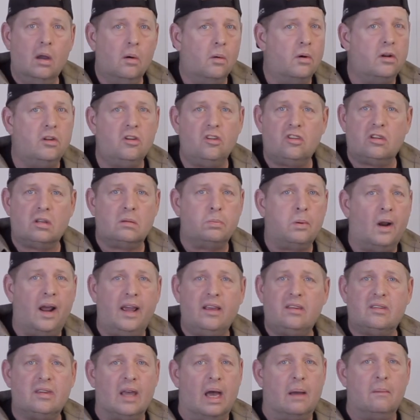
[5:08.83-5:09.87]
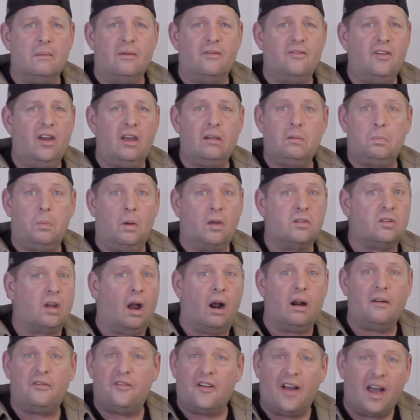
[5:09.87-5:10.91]
When you spray something invisible, it's
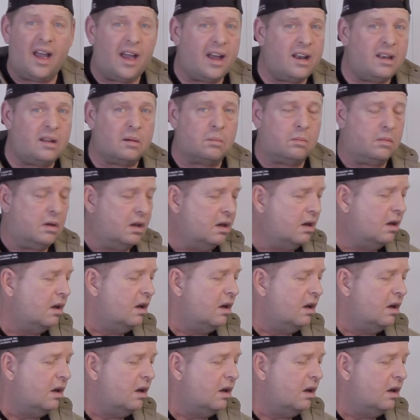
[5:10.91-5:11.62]
hard to find them.